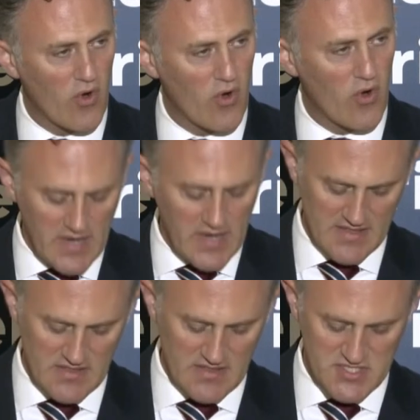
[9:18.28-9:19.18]
Don't
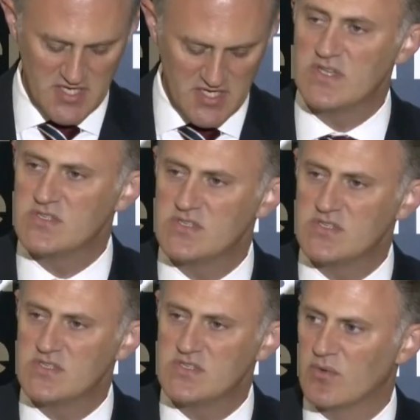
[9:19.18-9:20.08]
hand the regime
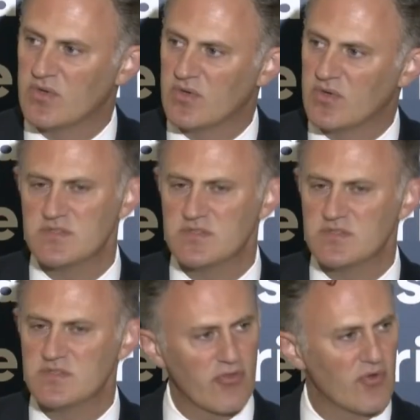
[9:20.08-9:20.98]
resources it will use to
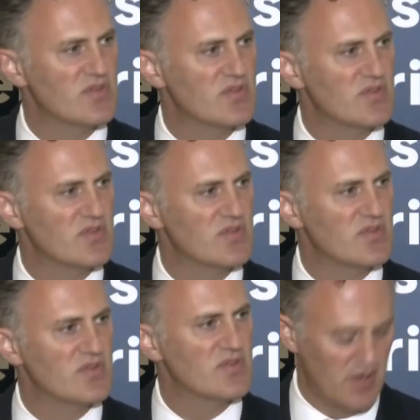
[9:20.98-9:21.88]
further entrench
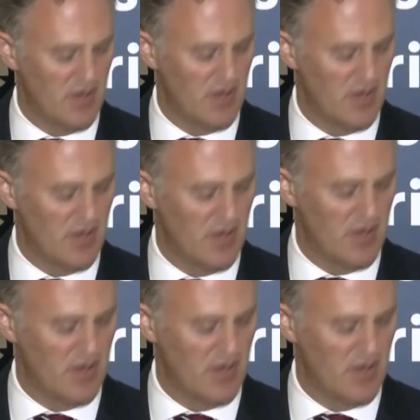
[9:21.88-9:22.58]
itself at home